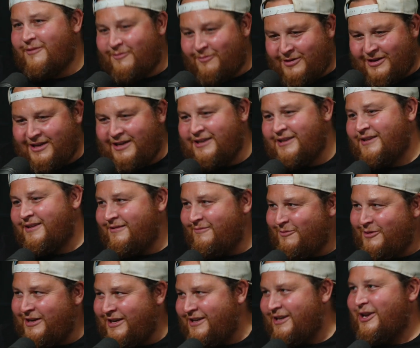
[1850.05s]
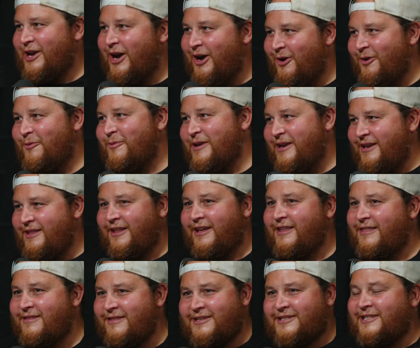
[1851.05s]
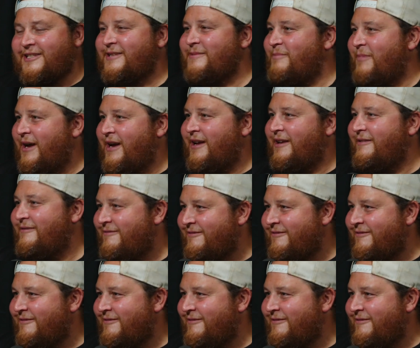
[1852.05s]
we need to go. We need like, this isn't my,